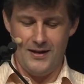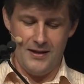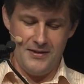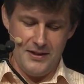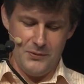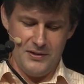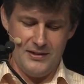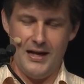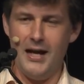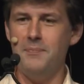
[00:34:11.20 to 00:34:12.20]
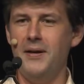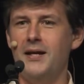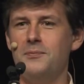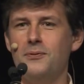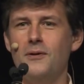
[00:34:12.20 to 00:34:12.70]
I think it was the
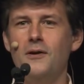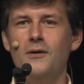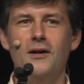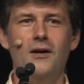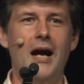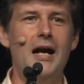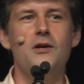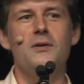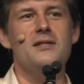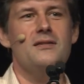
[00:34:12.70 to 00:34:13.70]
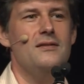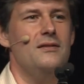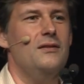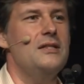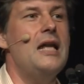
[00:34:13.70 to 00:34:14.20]
iPad Pro iOS
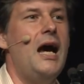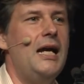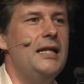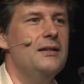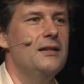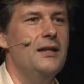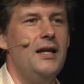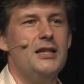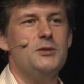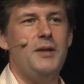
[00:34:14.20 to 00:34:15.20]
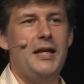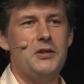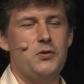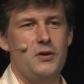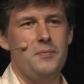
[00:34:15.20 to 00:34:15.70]
9
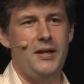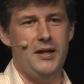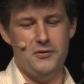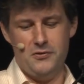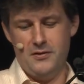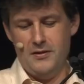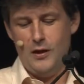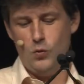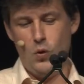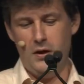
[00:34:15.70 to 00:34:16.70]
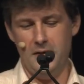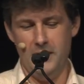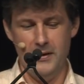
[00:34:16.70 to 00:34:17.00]
explanatory page that won.